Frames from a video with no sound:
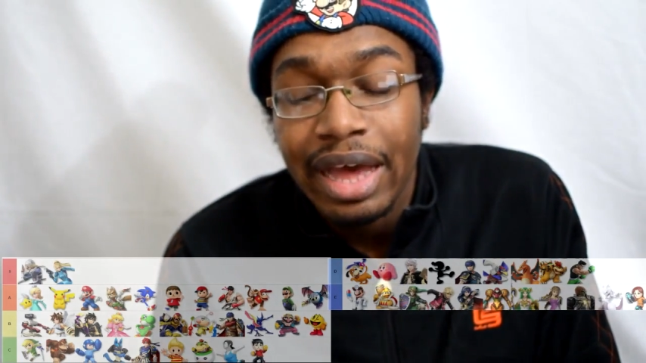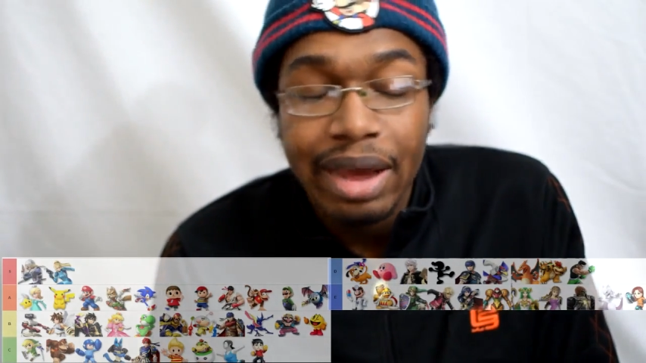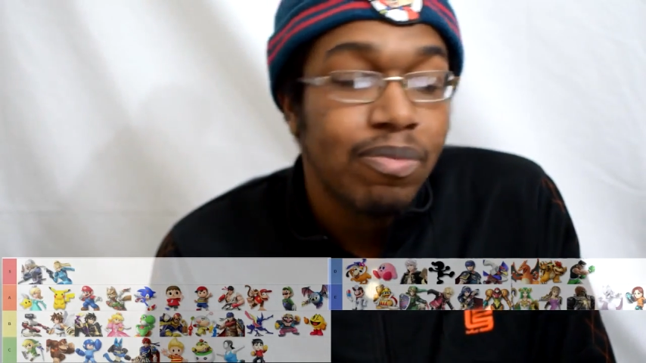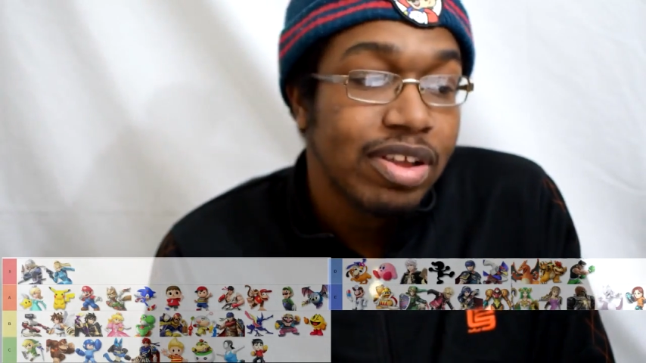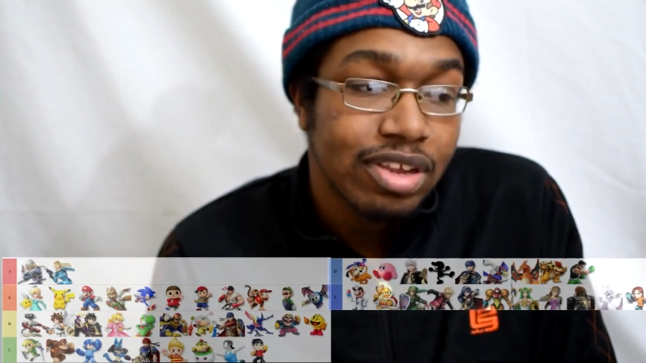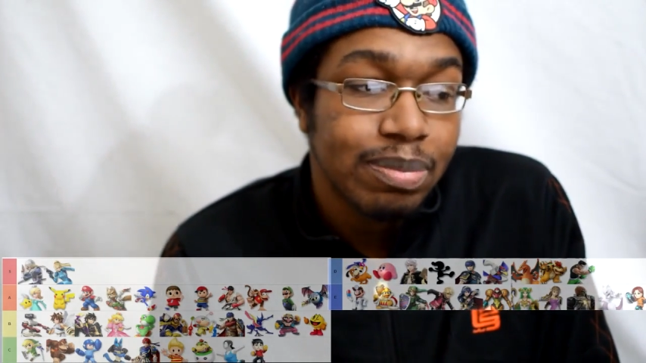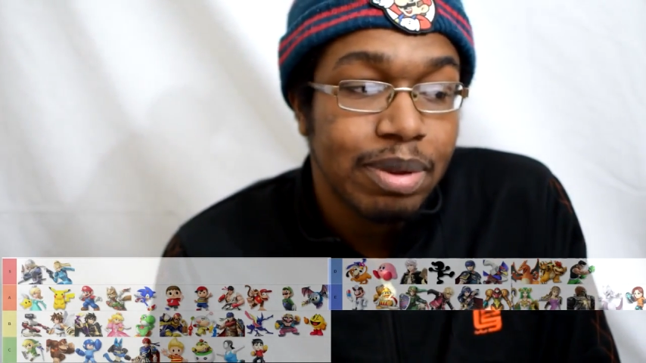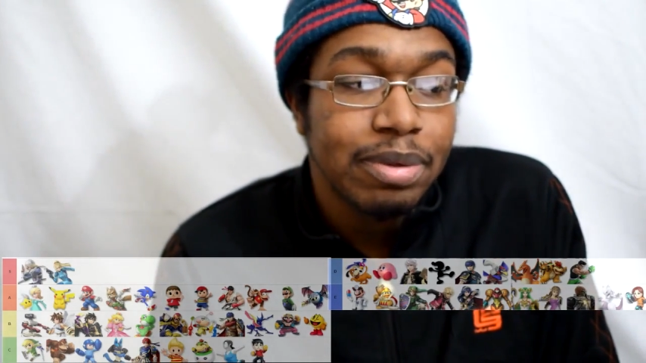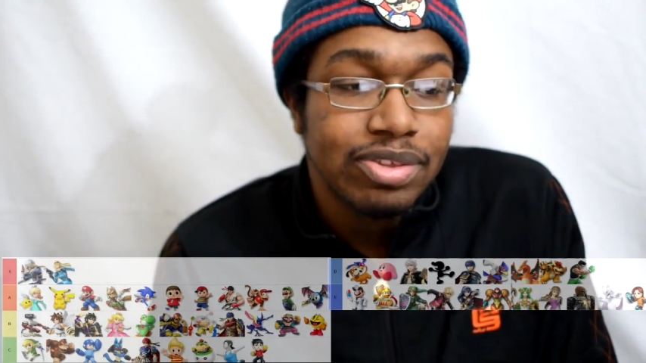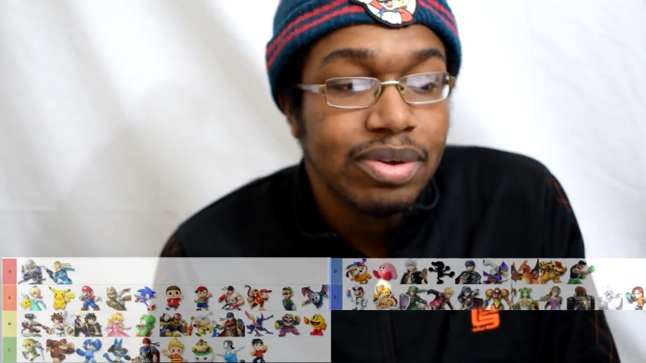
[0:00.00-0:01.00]
I was going to
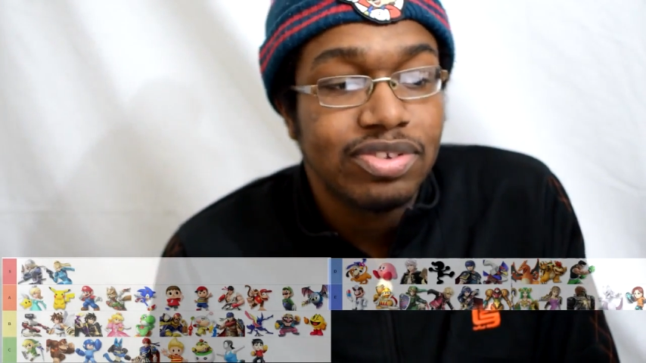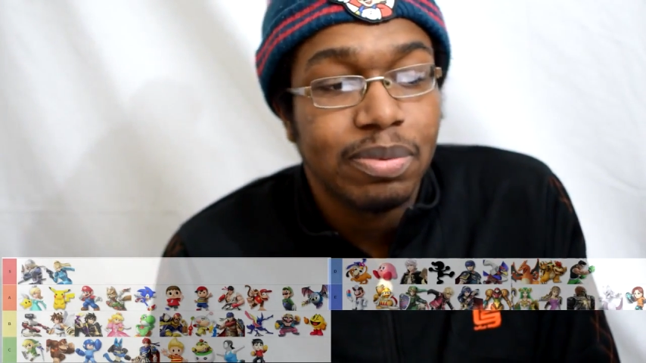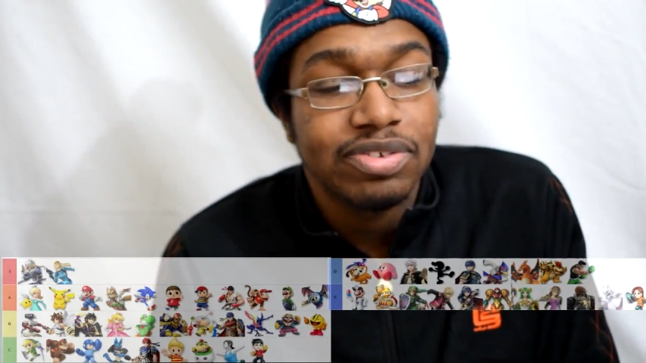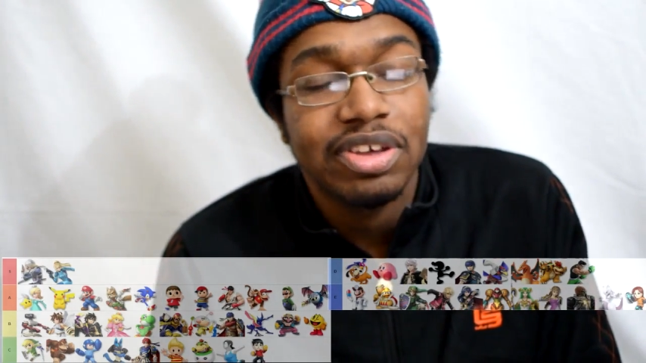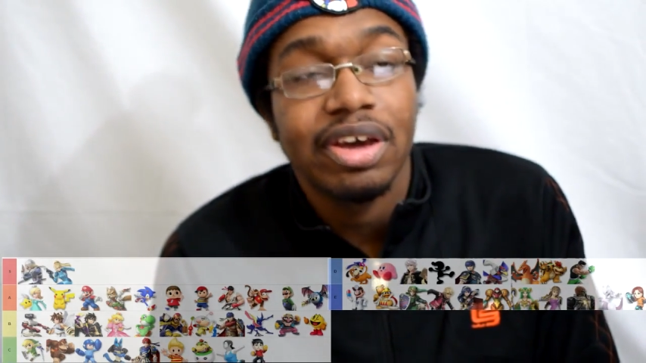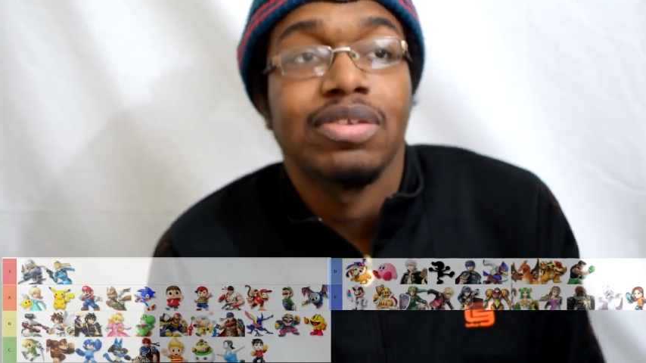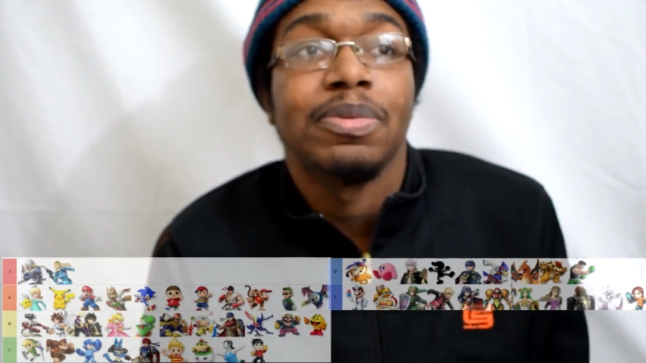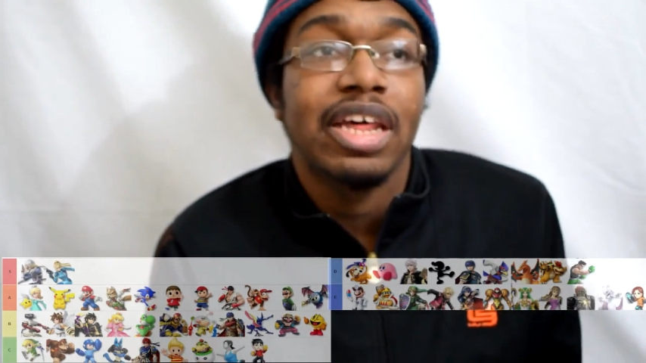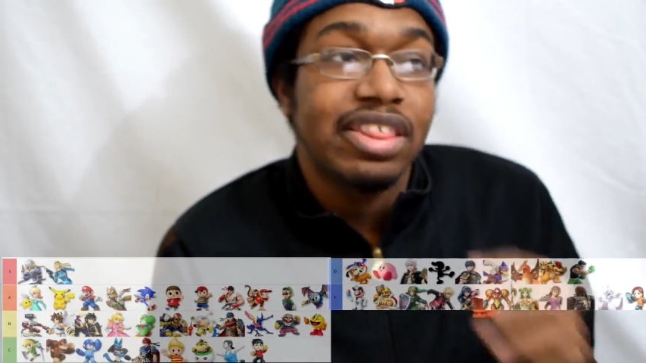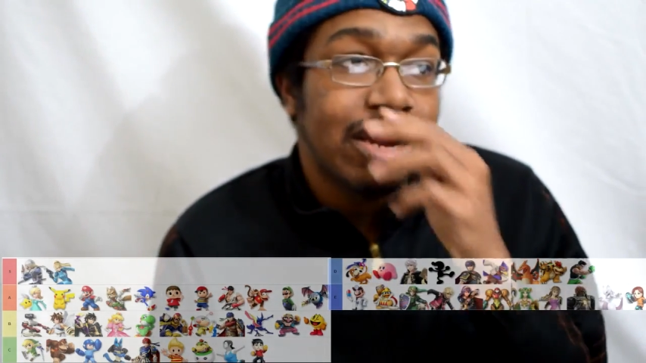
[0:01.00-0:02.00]
put Mewtwo as the worst character,
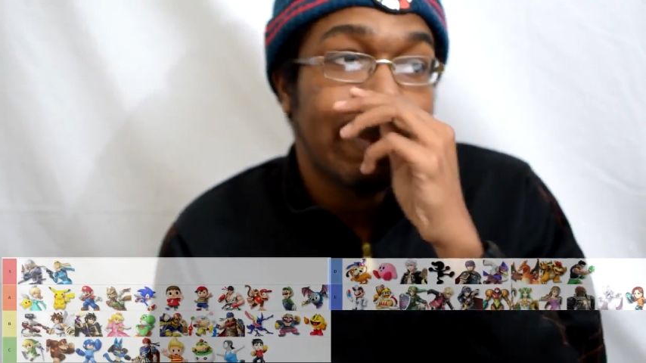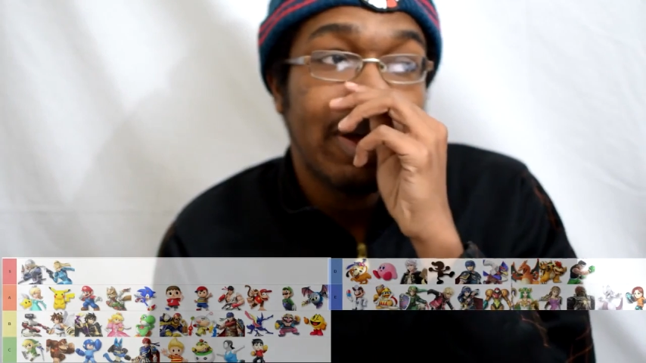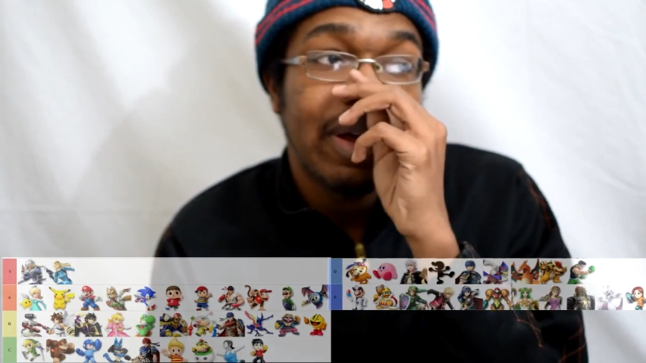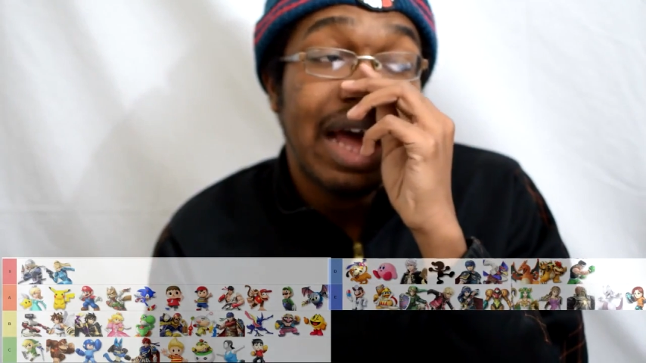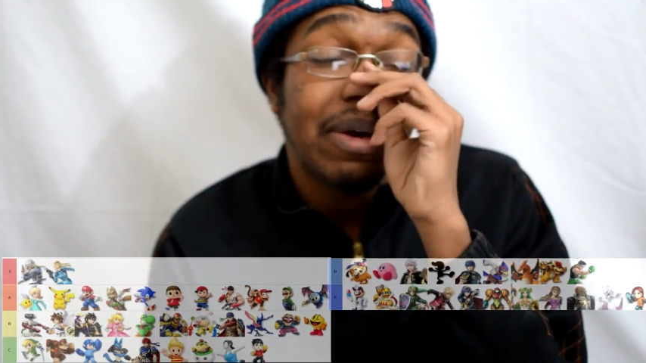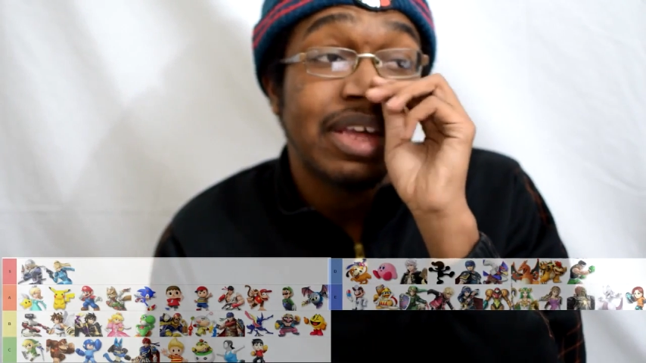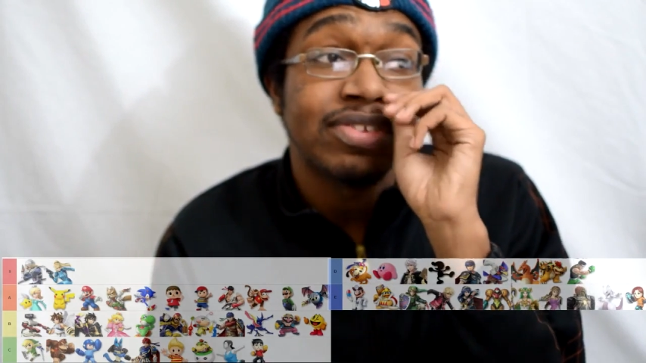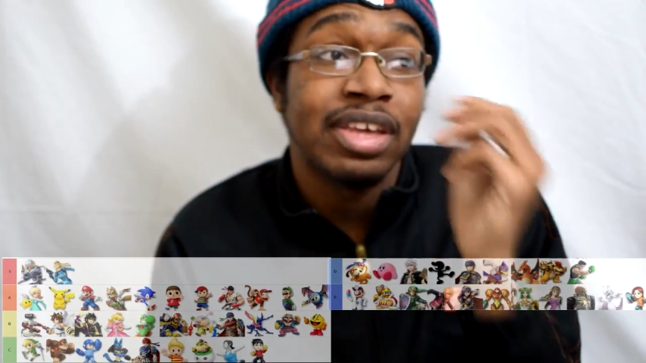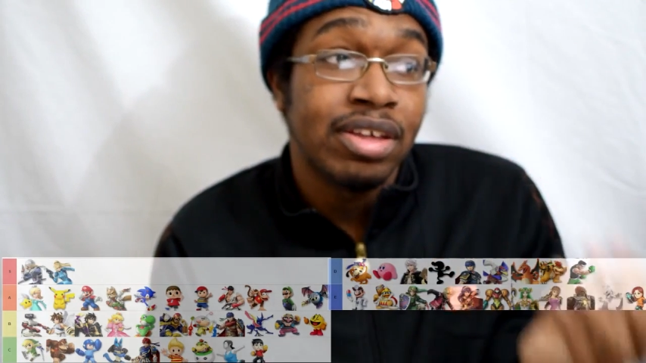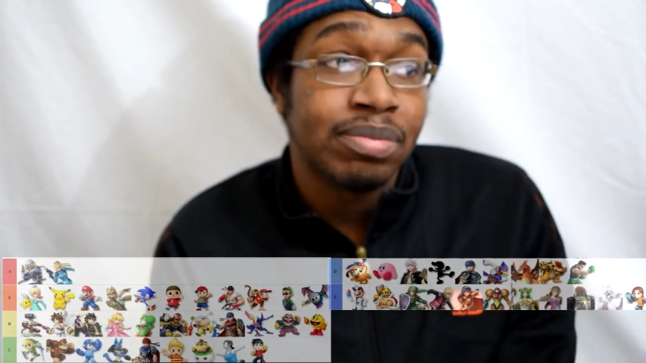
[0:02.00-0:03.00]
but then I thought about how he
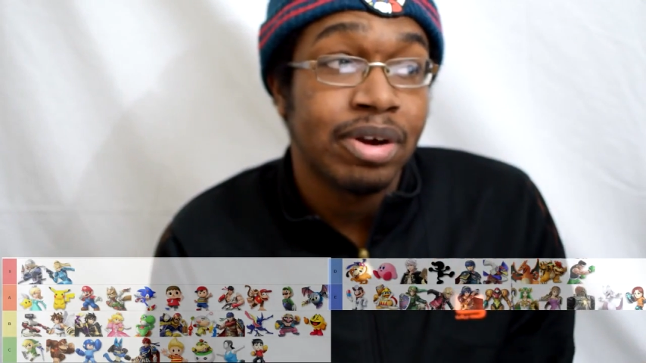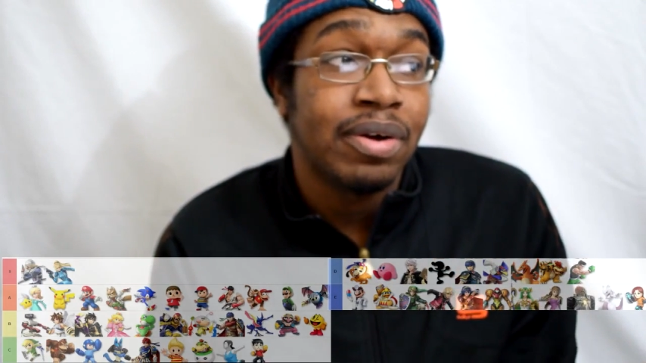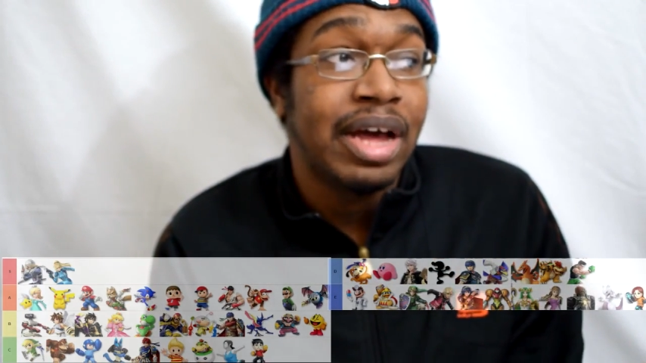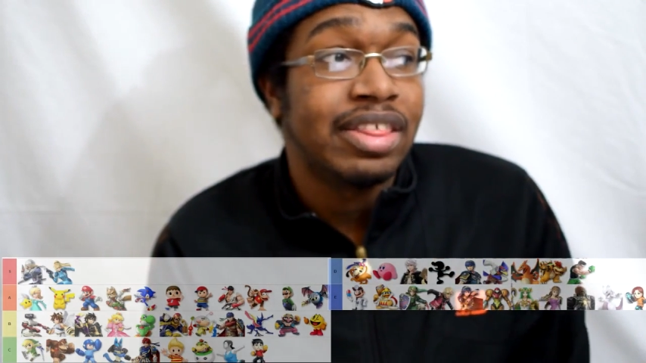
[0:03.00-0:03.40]
has a kill throw,